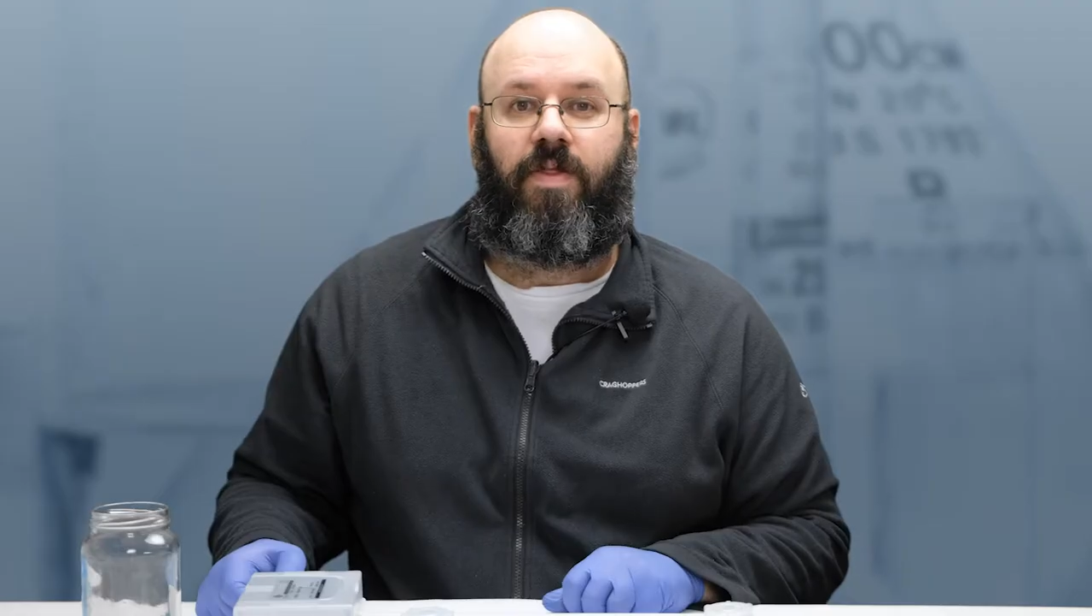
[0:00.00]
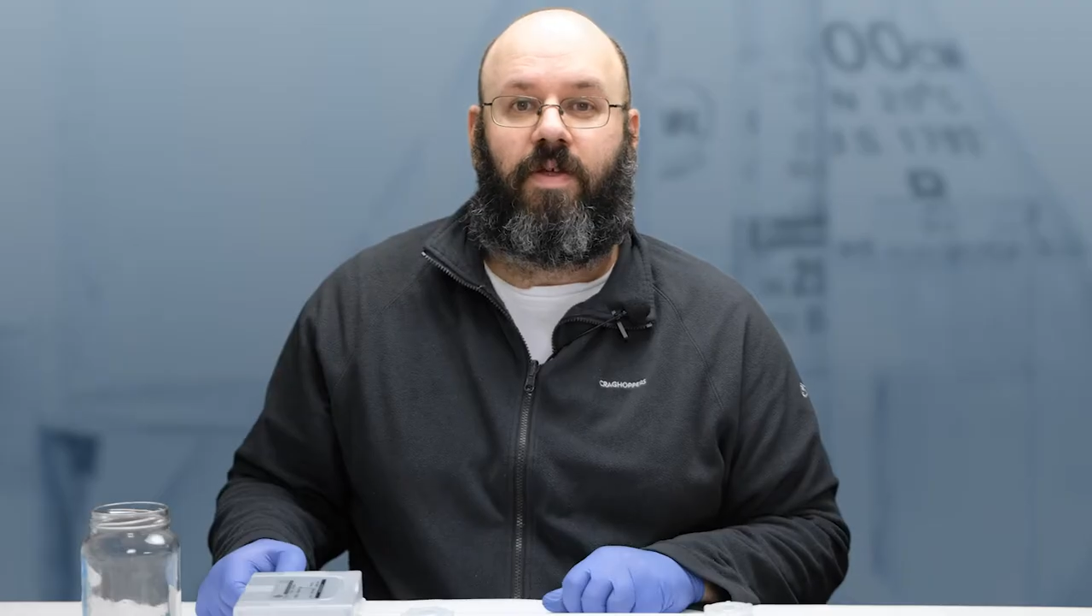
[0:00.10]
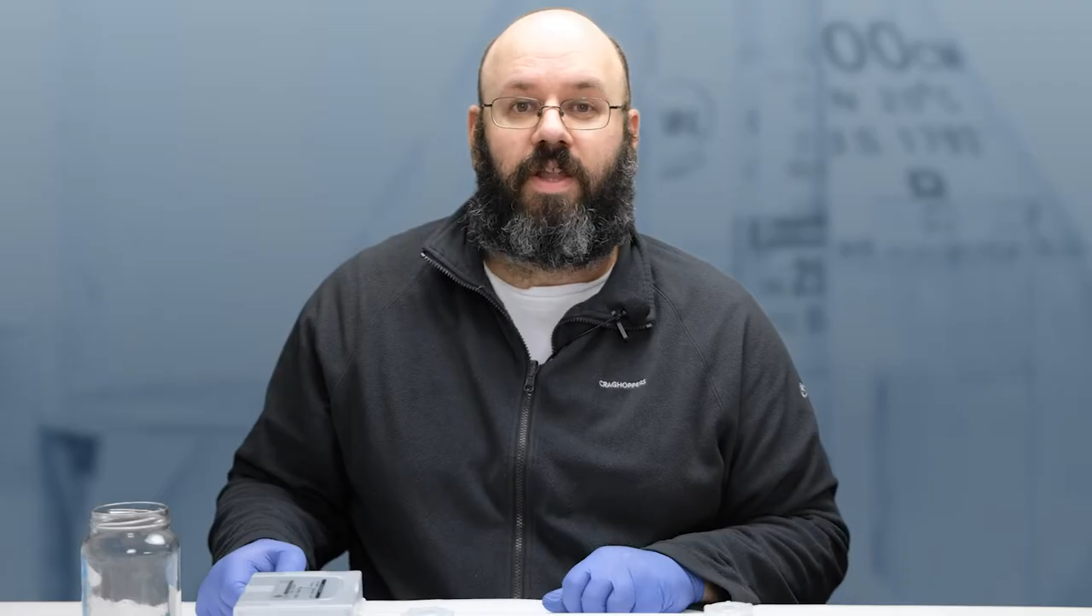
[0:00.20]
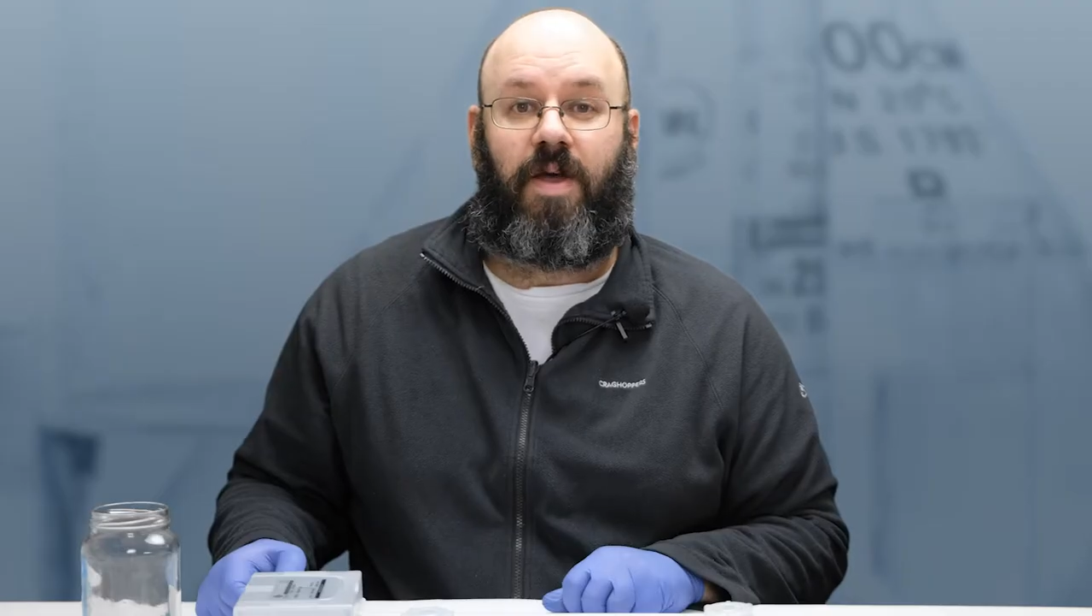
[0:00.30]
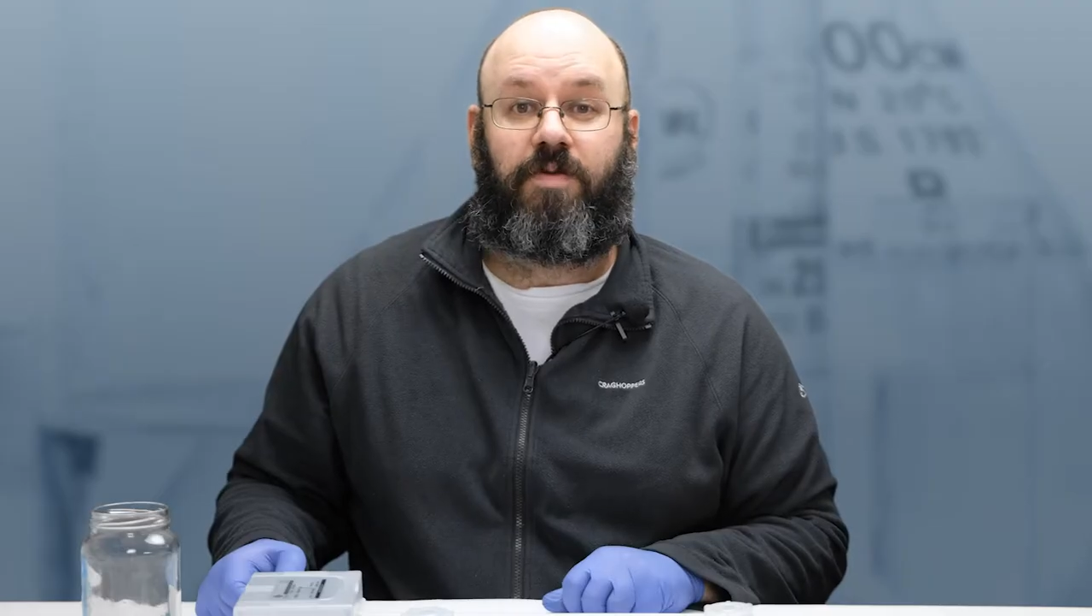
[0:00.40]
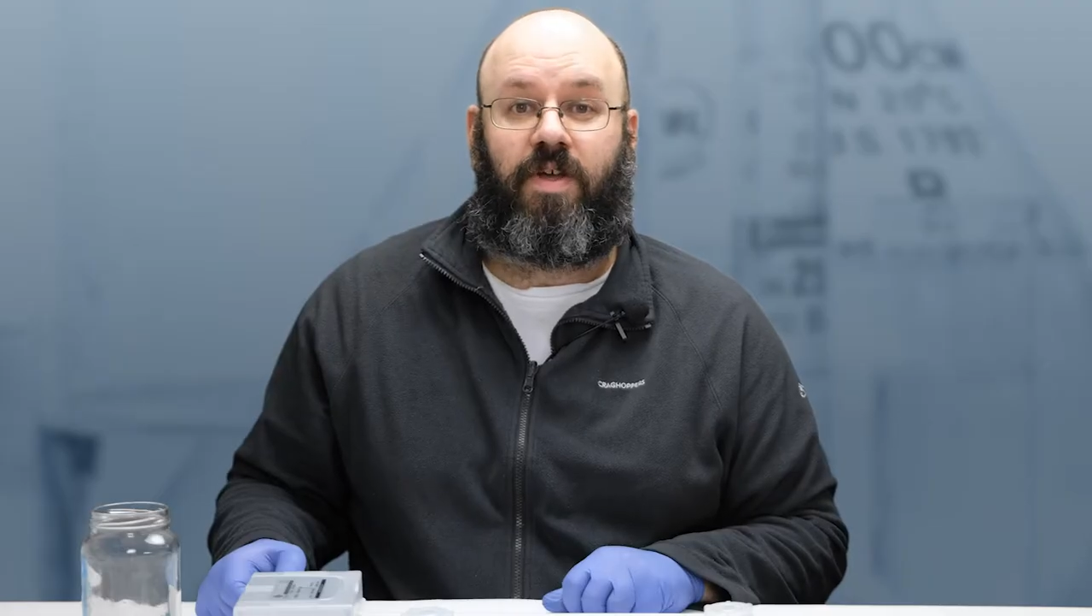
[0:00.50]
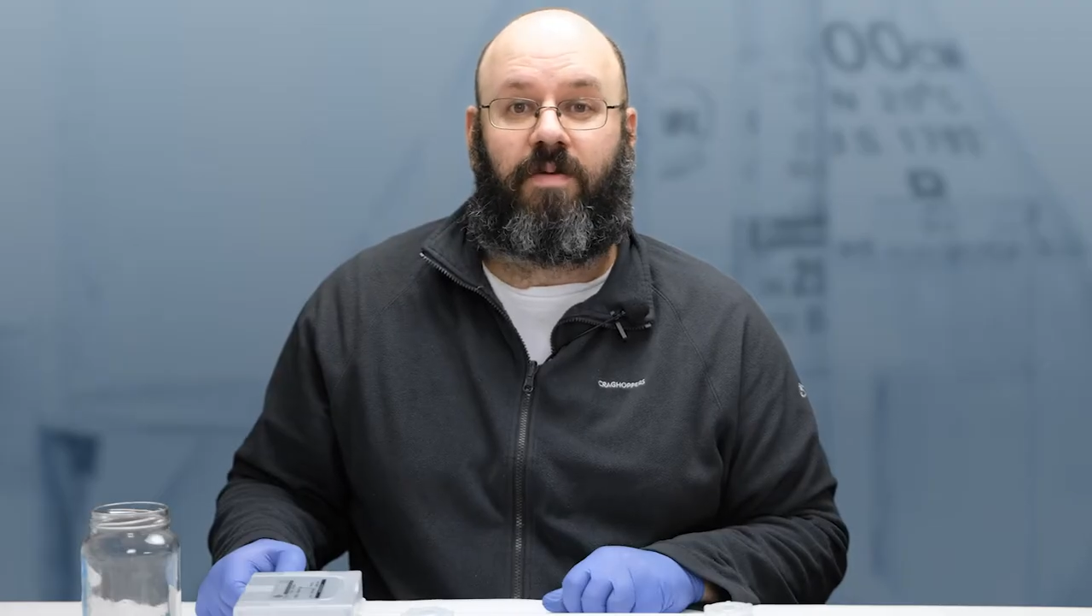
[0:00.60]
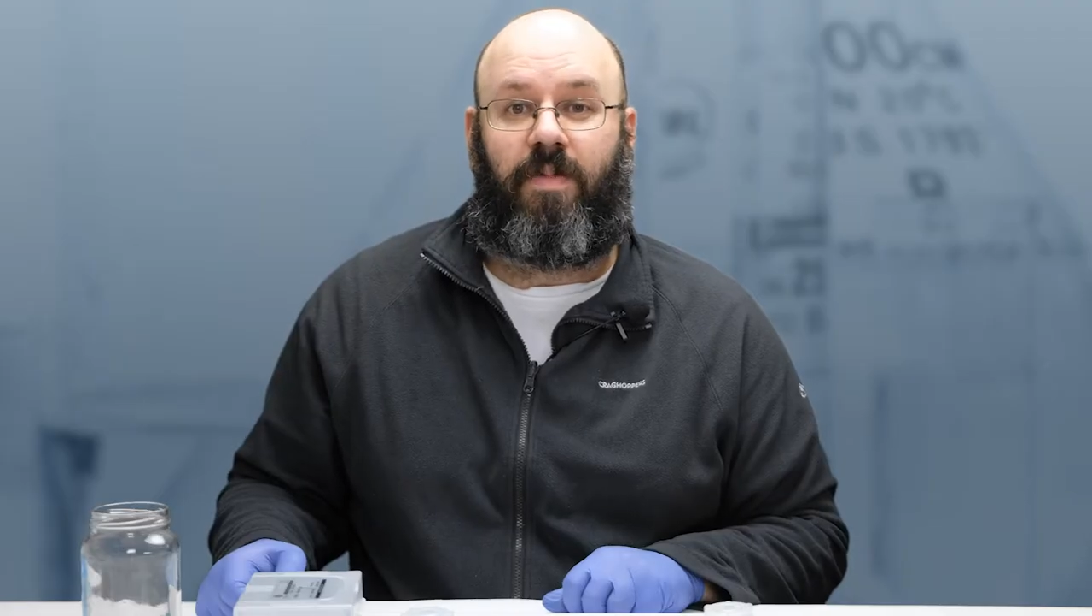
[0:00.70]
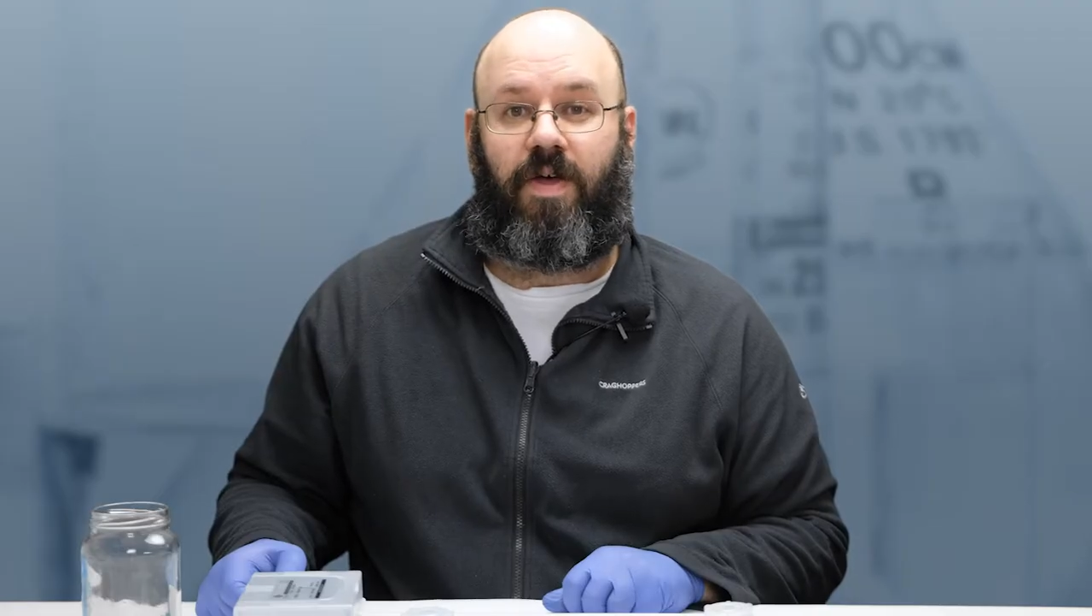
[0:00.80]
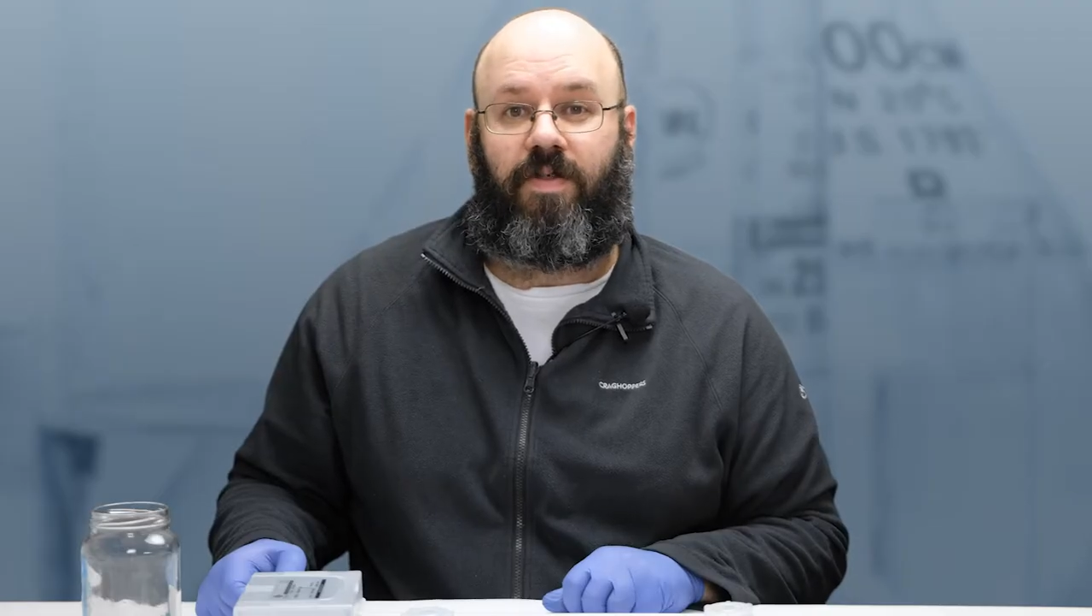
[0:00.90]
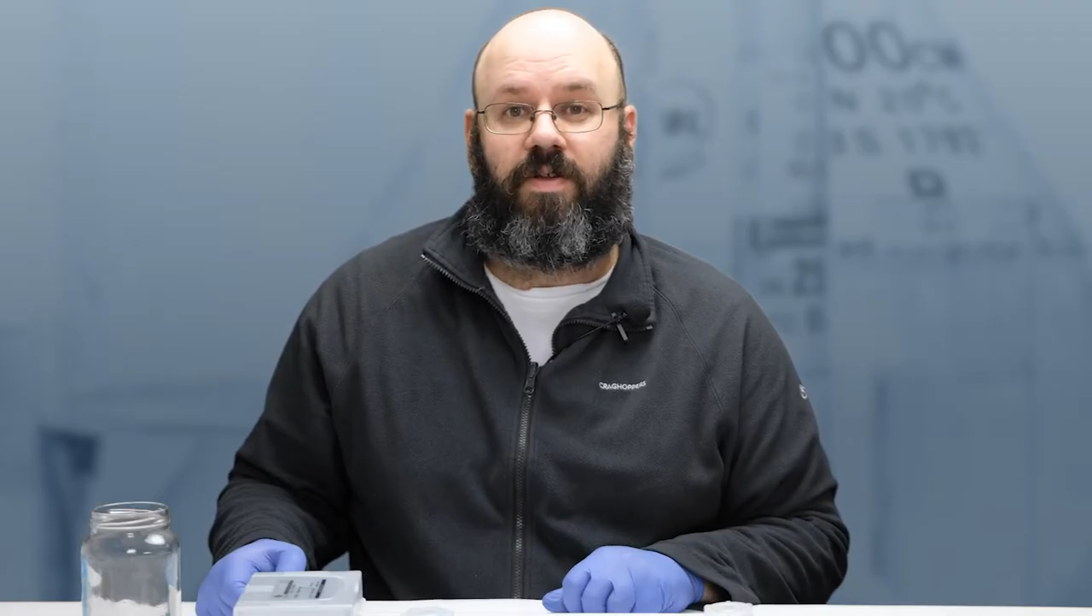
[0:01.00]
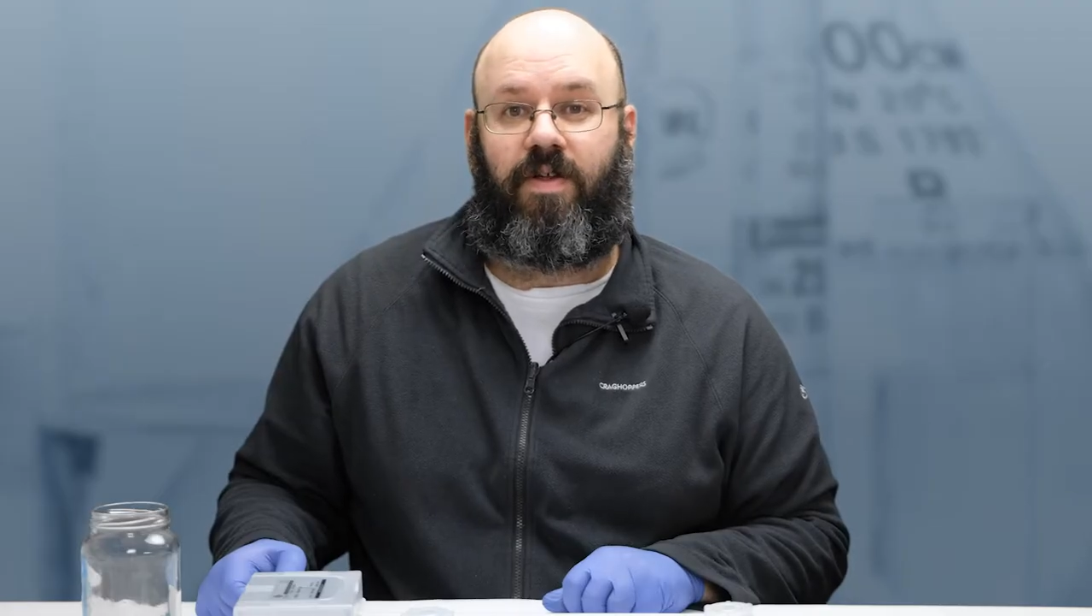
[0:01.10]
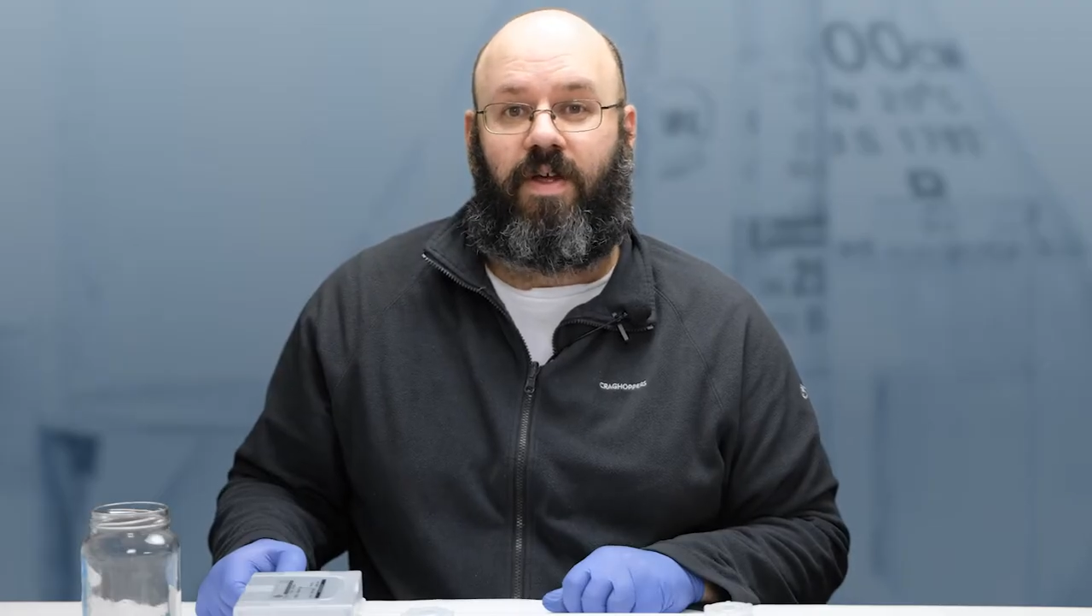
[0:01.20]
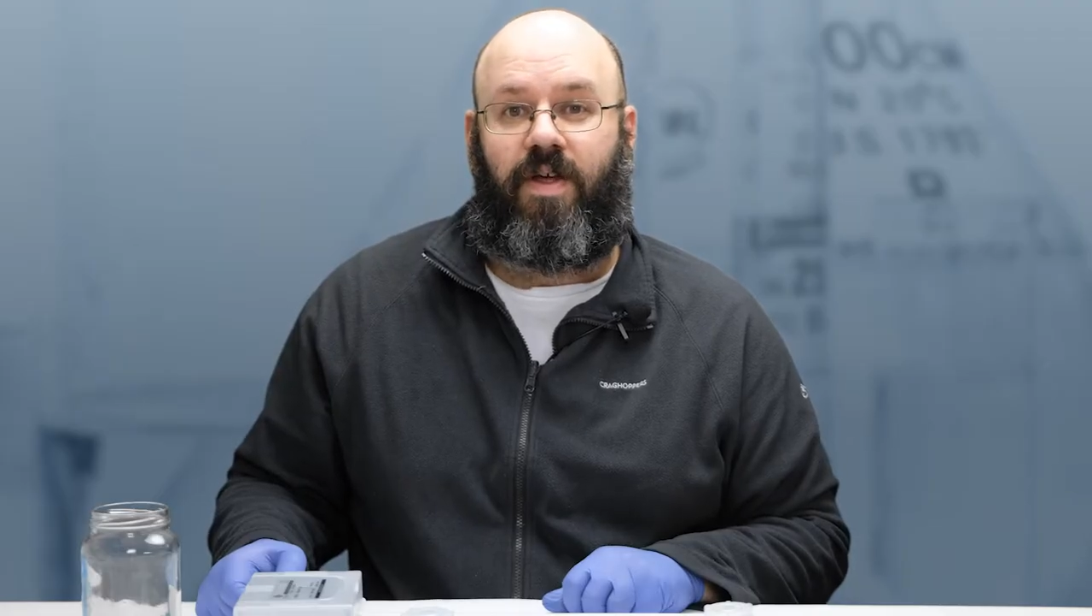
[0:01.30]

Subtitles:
The dipstick method